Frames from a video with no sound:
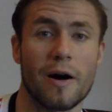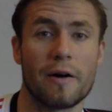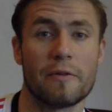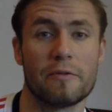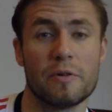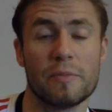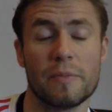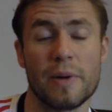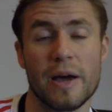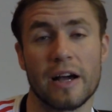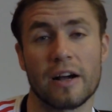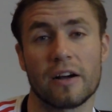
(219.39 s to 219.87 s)
I
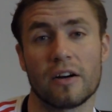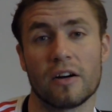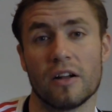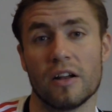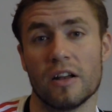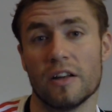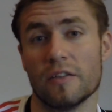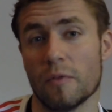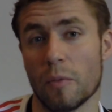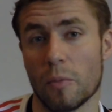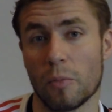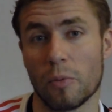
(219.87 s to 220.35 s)
will make a
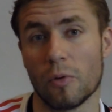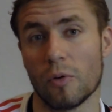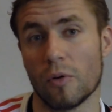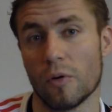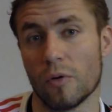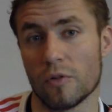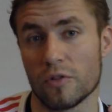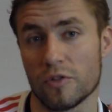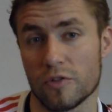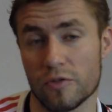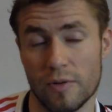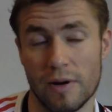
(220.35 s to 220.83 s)

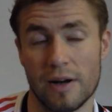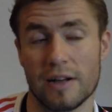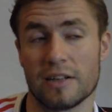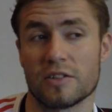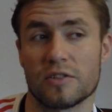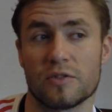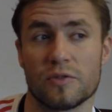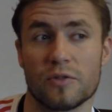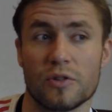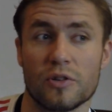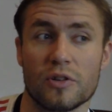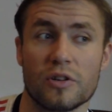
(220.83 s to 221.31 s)
Liverpool
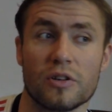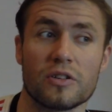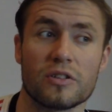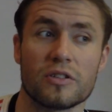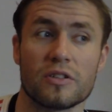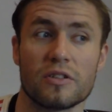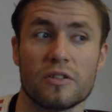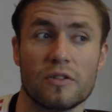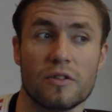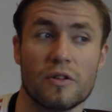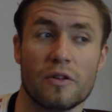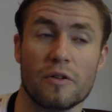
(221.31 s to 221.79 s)
transfer
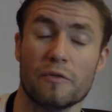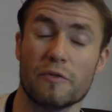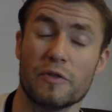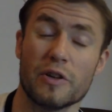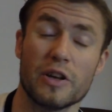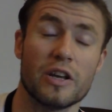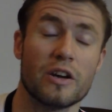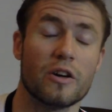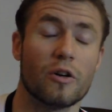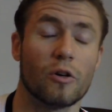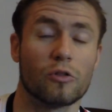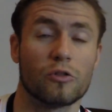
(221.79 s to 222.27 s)

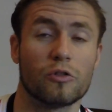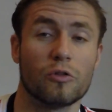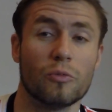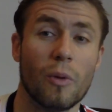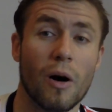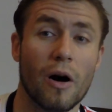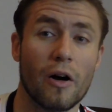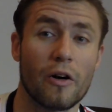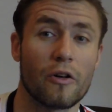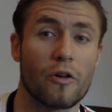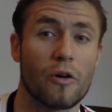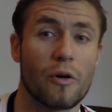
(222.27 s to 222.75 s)
video
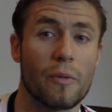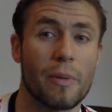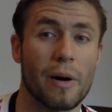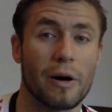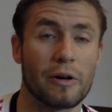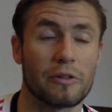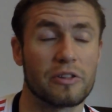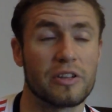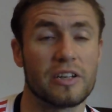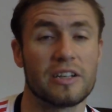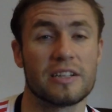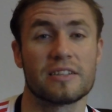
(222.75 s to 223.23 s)
tomorrow
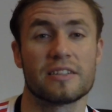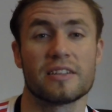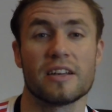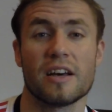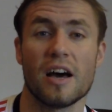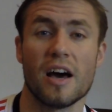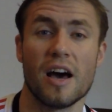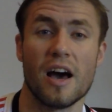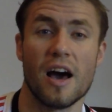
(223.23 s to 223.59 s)
about this,